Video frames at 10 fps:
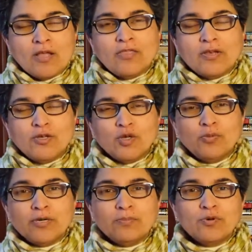the
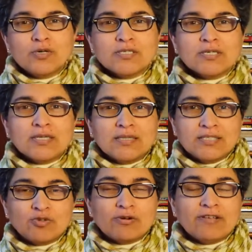Newburyport
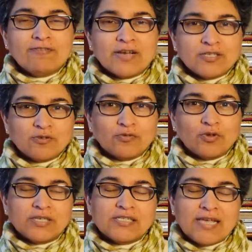Literary
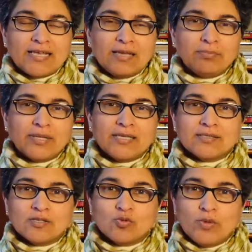Festival is taking place
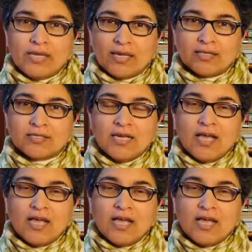this weekend.